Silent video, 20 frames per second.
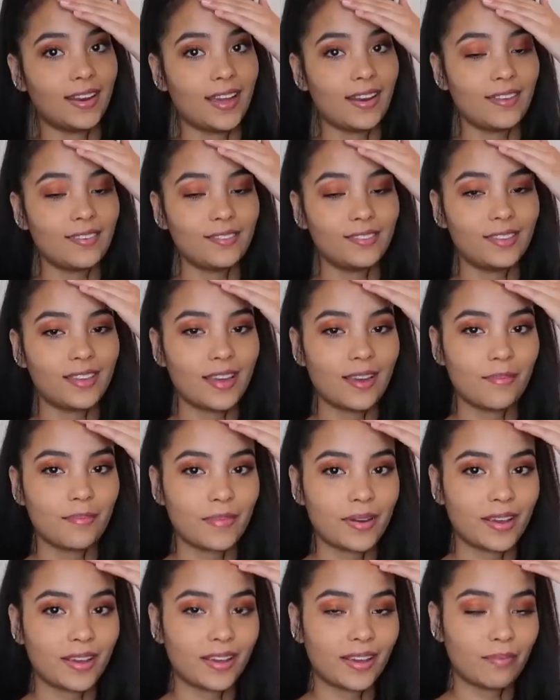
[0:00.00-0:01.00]
Now that
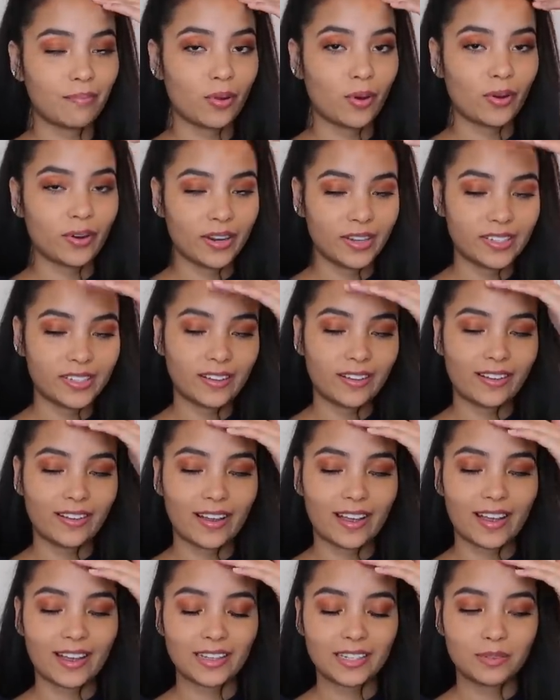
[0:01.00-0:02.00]
my ponytail
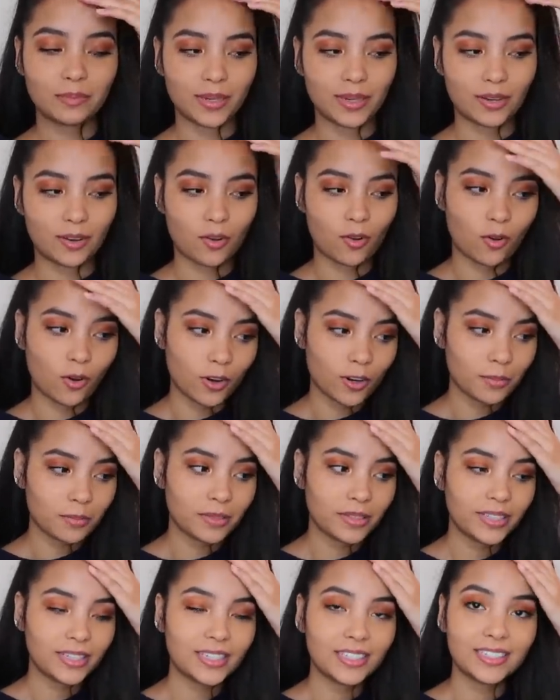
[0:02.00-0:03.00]
has been
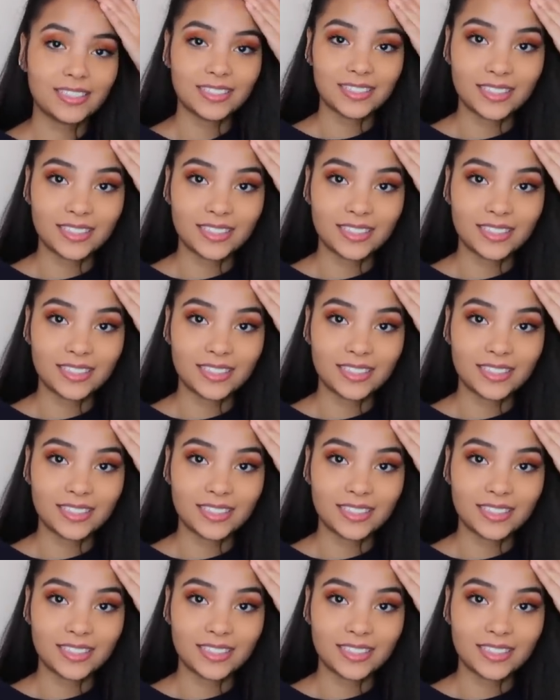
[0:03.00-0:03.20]
horribly